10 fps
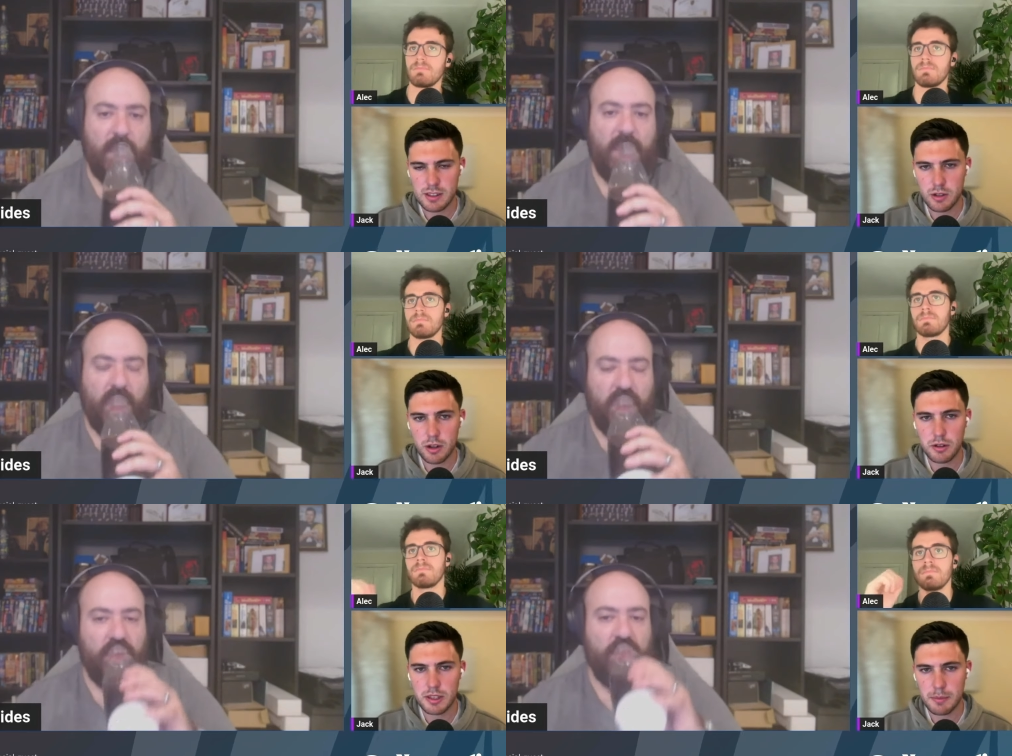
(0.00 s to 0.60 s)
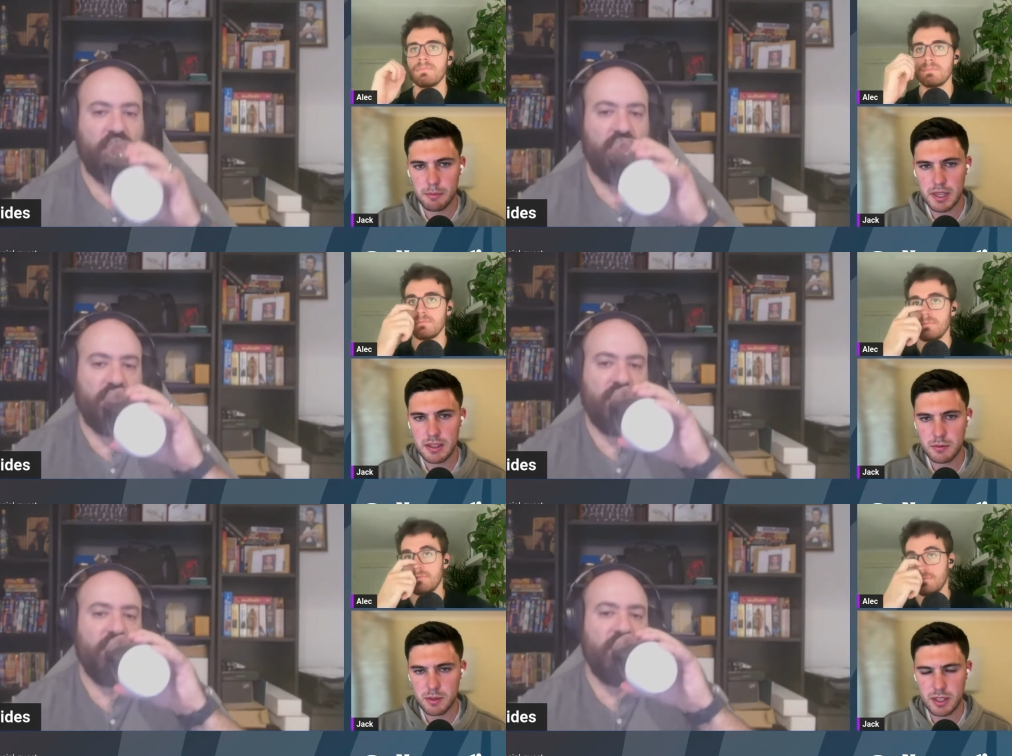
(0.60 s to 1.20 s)
Speaker 1: not only compete
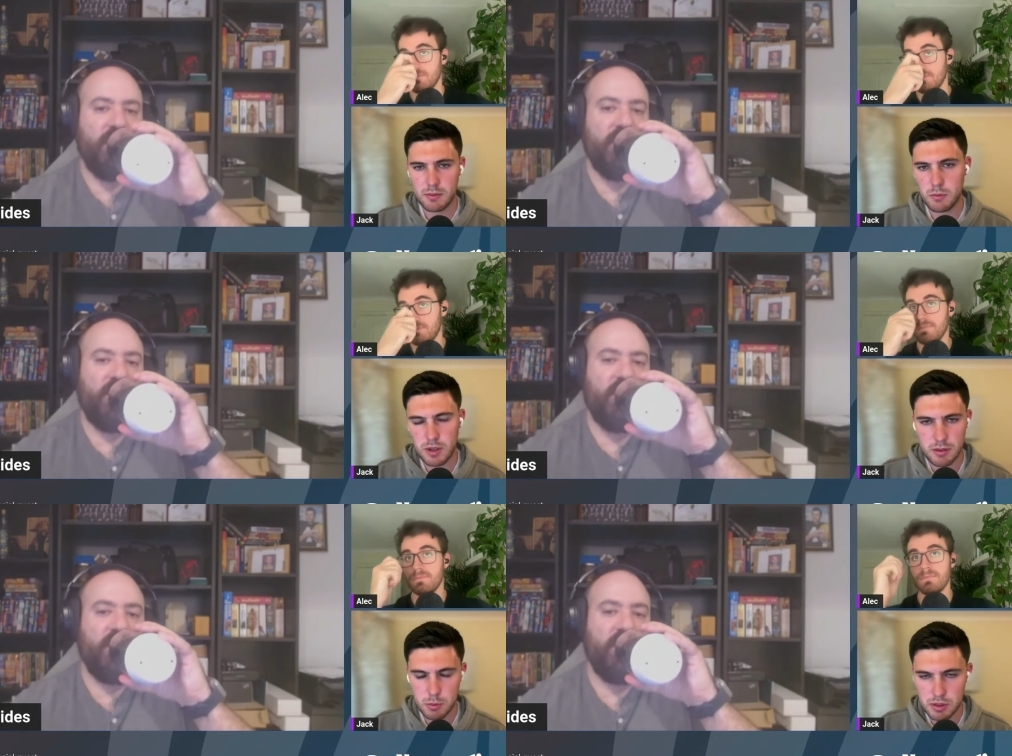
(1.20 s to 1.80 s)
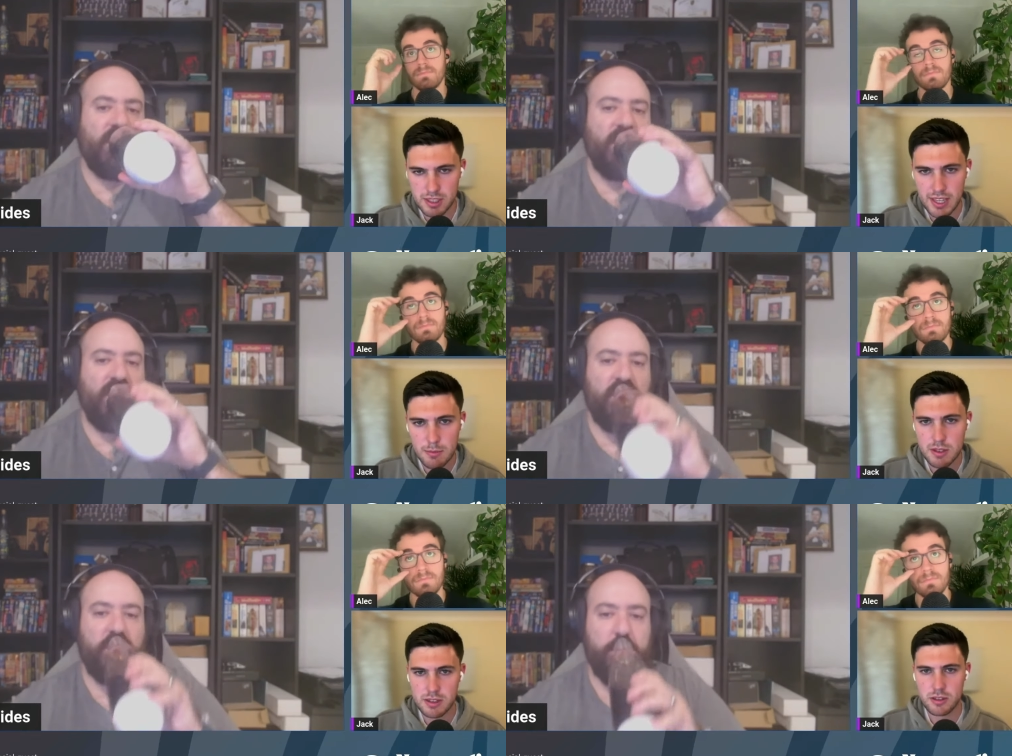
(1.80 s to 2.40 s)
with the gaming
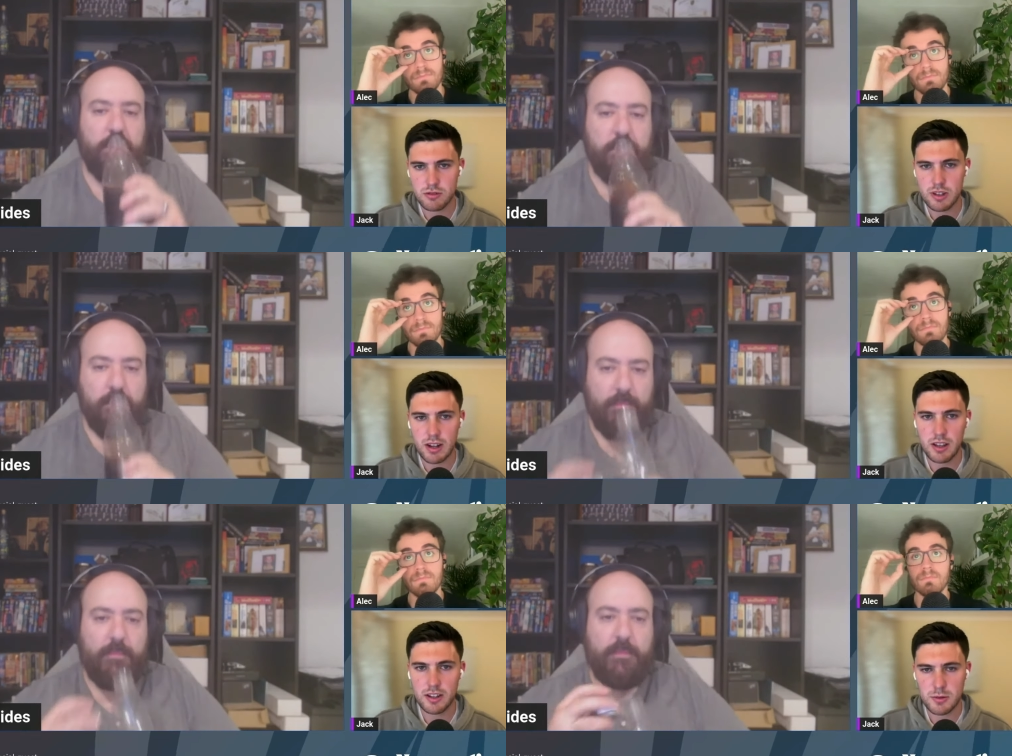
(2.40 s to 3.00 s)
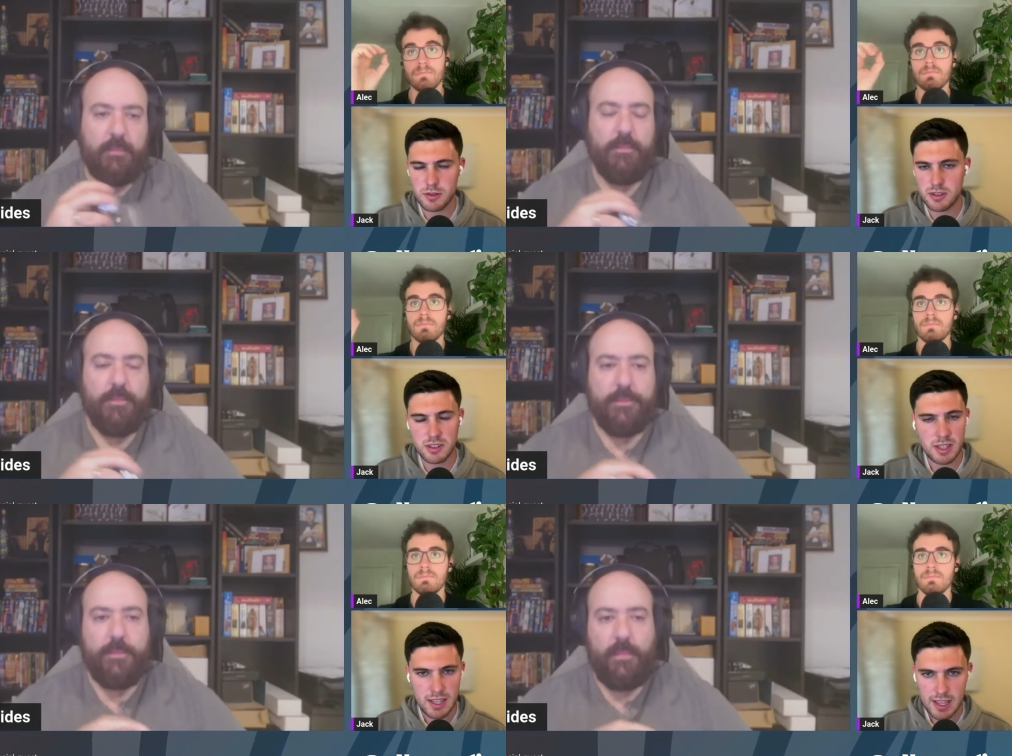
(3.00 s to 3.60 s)
industry at large, which is
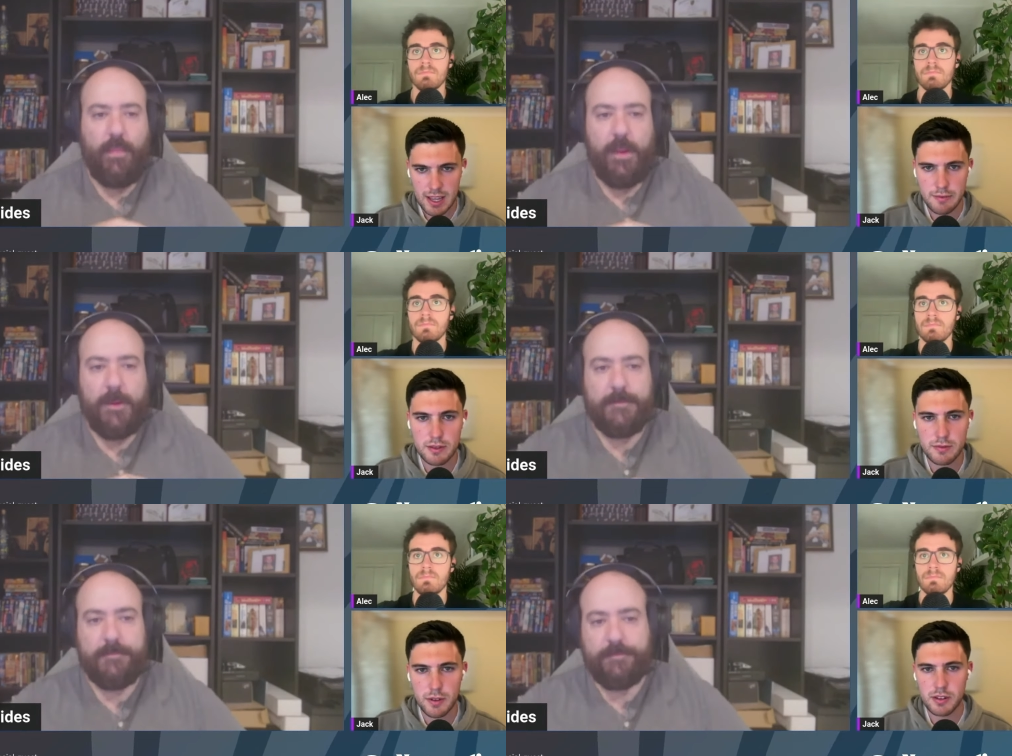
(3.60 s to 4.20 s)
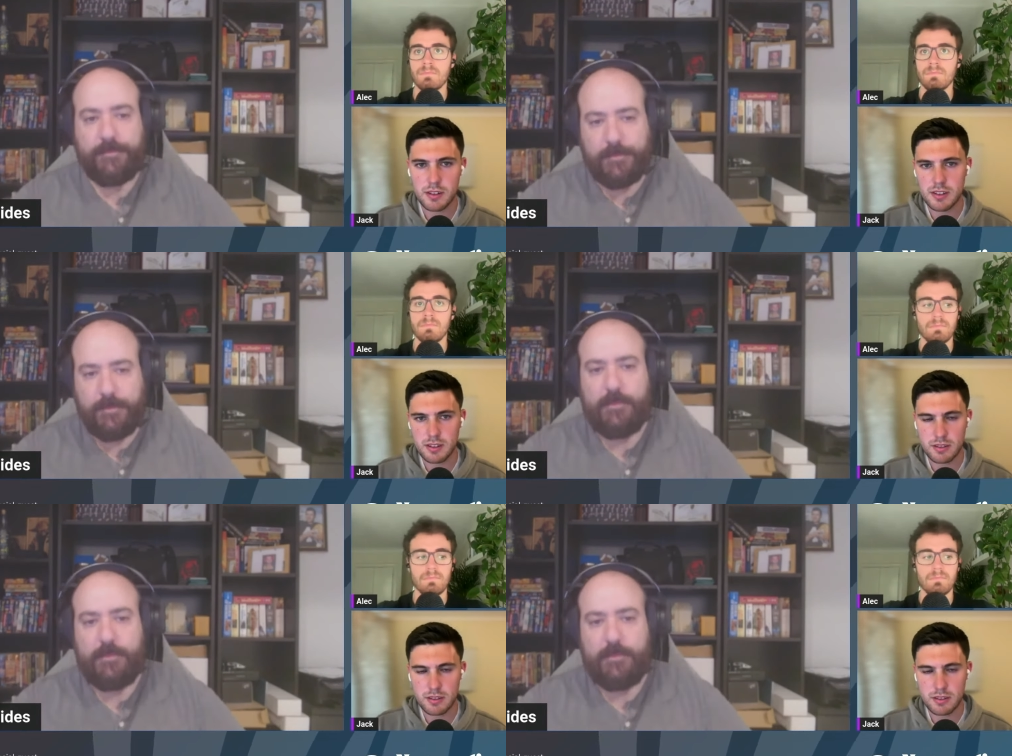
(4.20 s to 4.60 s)
heavily funded,